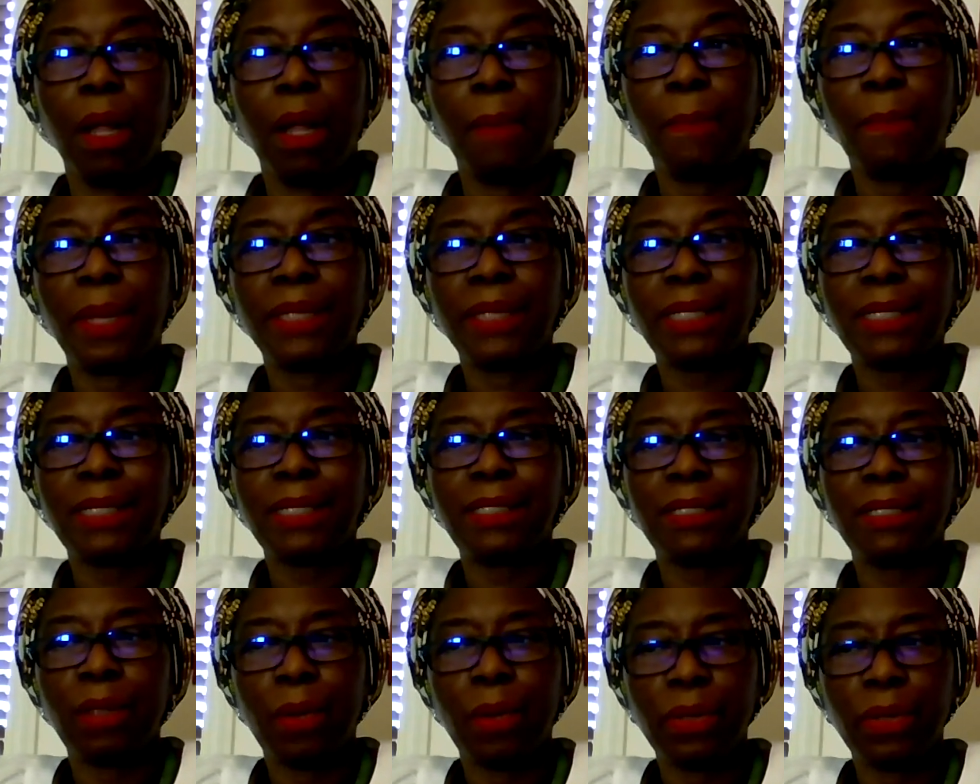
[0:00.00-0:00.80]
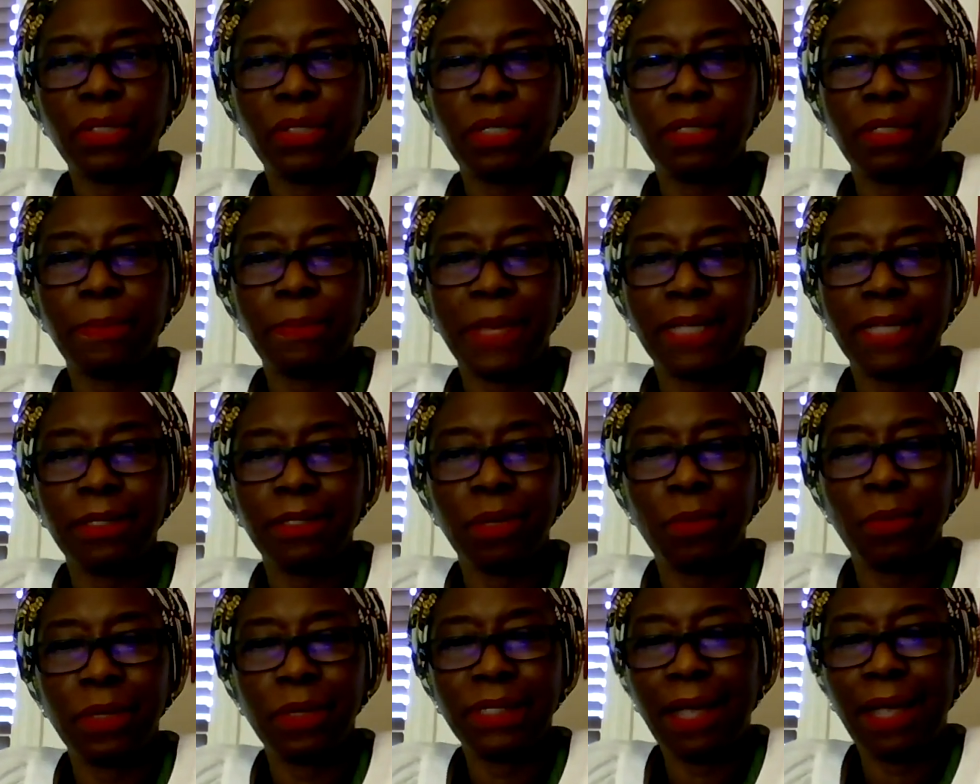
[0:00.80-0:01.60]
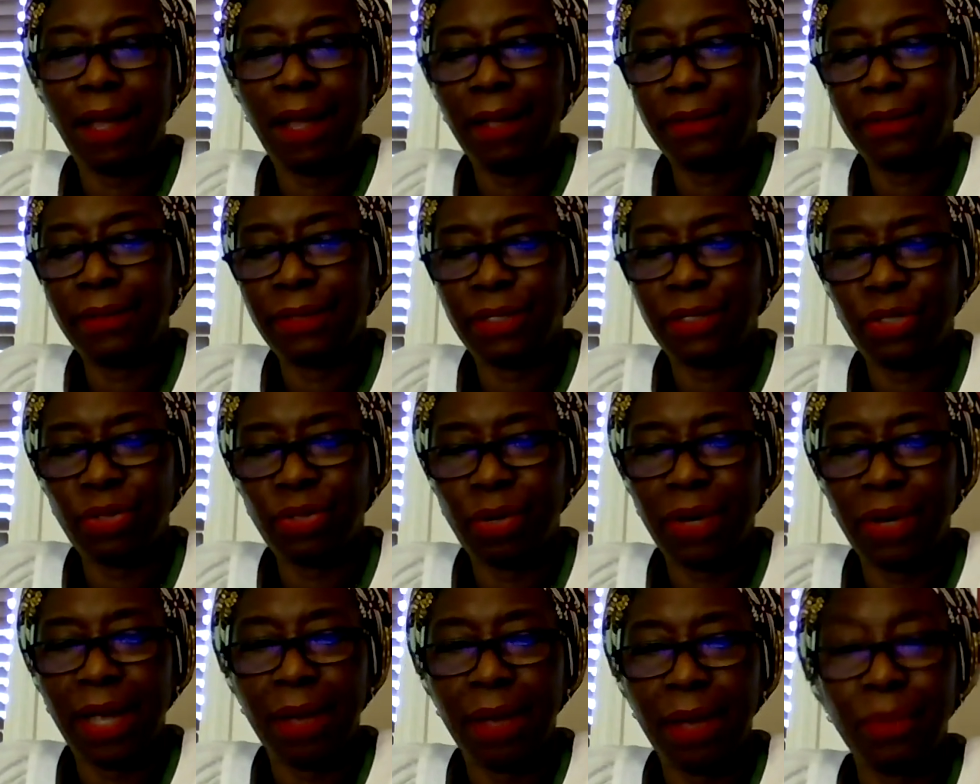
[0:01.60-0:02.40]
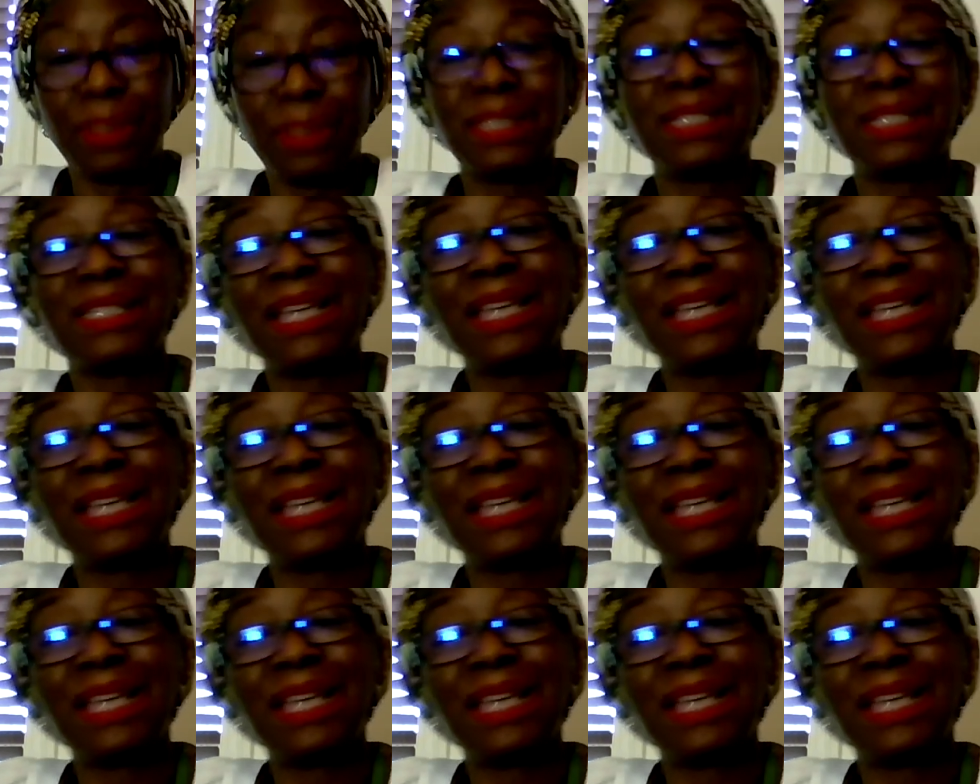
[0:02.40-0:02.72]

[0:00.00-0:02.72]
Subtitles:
But it also depends on what the story I want to